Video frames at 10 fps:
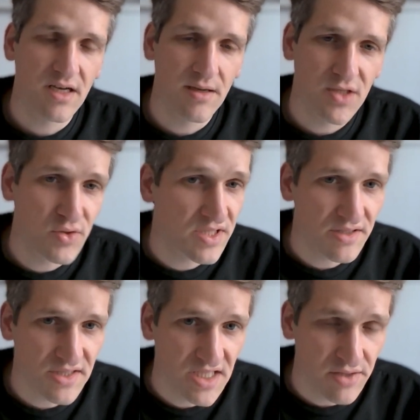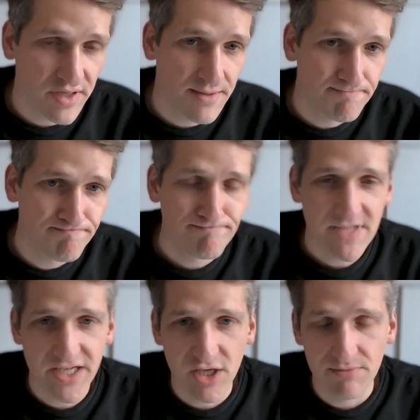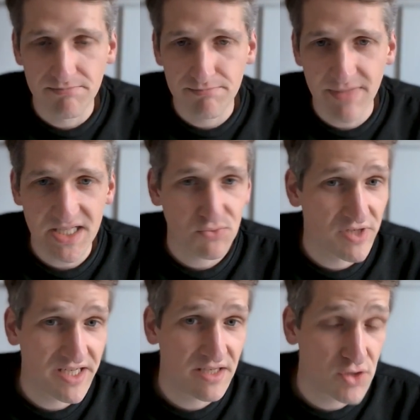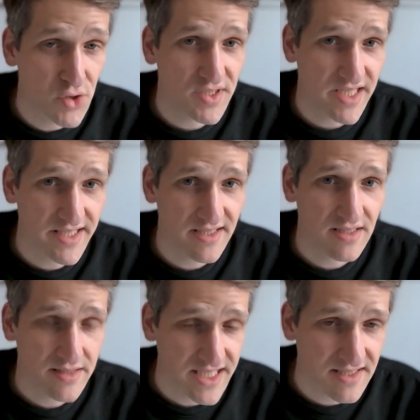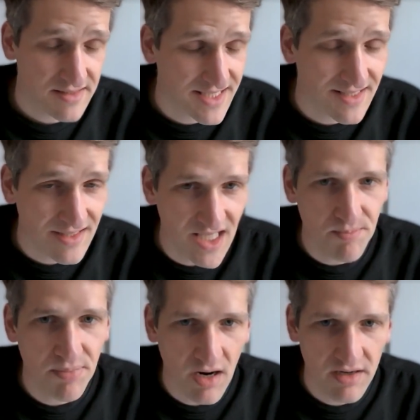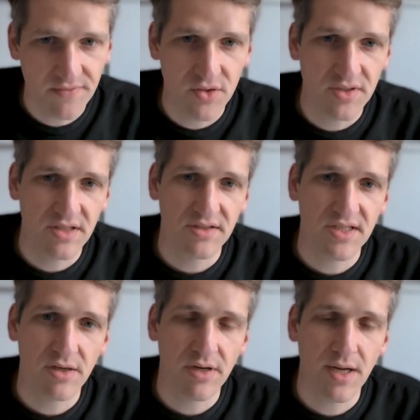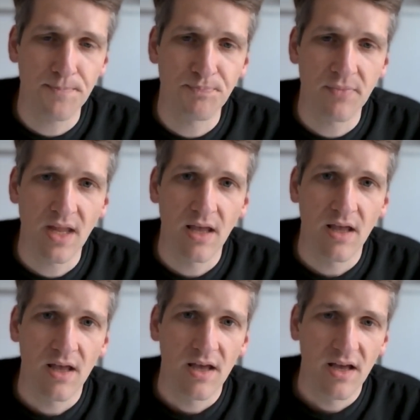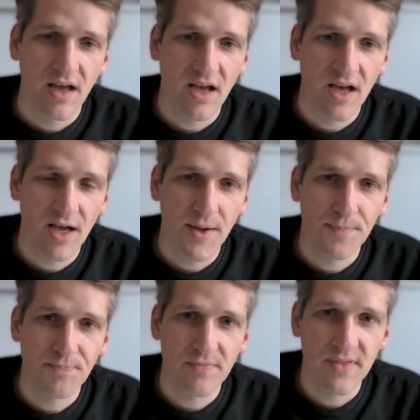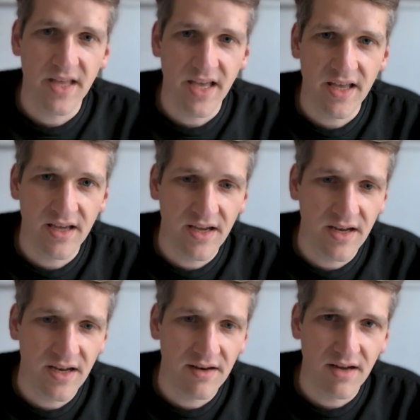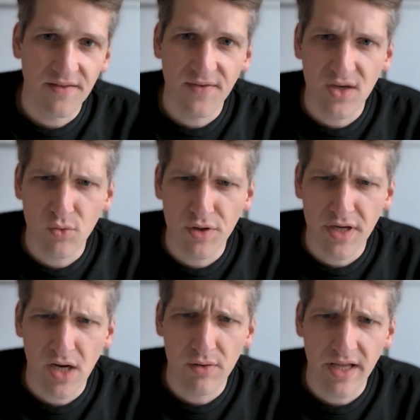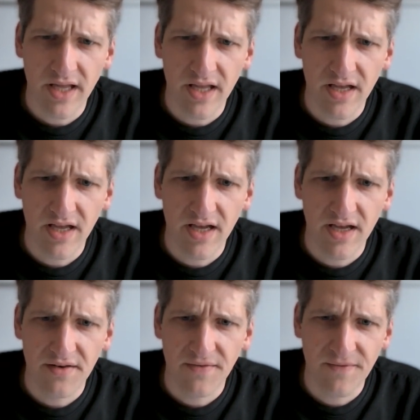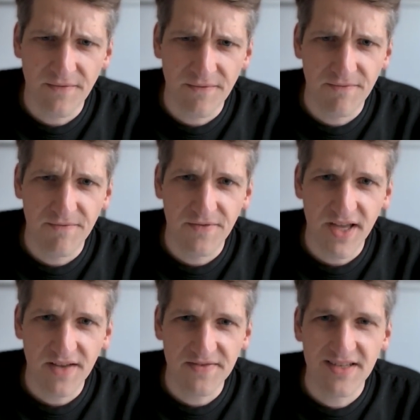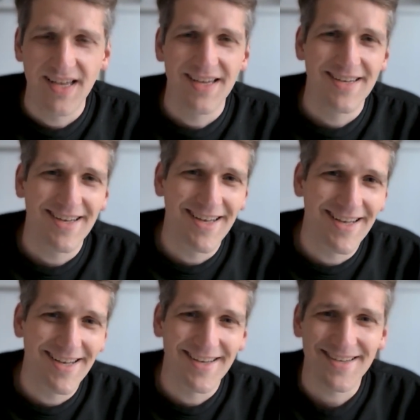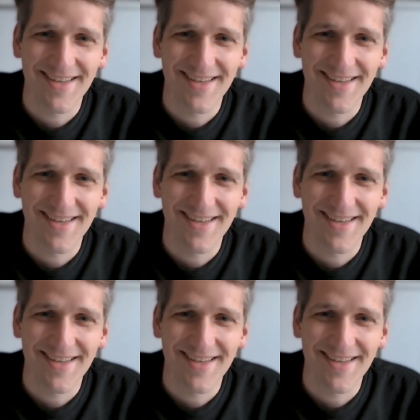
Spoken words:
using a CRM, makes really no sense. That's a key part of using a CRM. Then I think we're now at fifth. Track